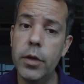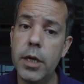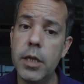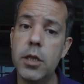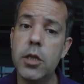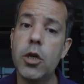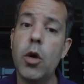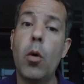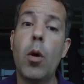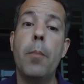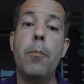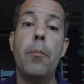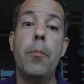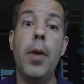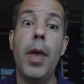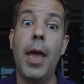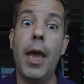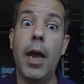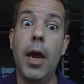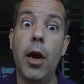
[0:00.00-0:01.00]
So a
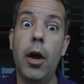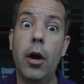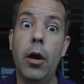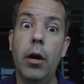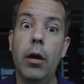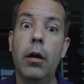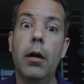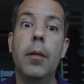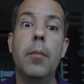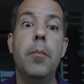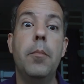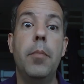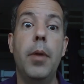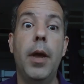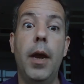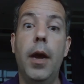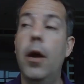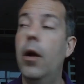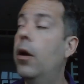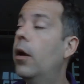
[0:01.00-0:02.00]
pear
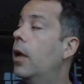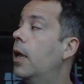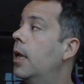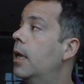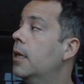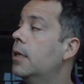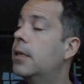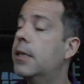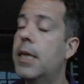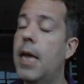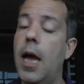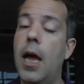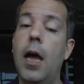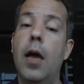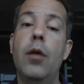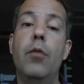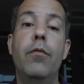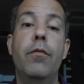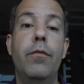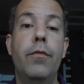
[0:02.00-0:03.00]
Pear is a
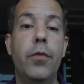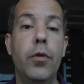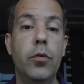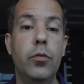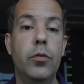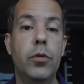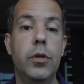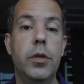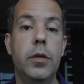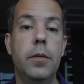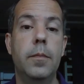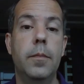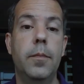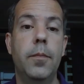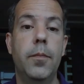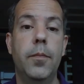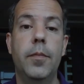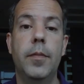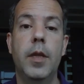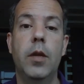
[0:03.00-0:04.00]
fruit,
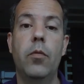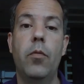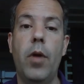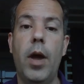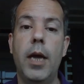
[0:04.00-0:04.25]
right?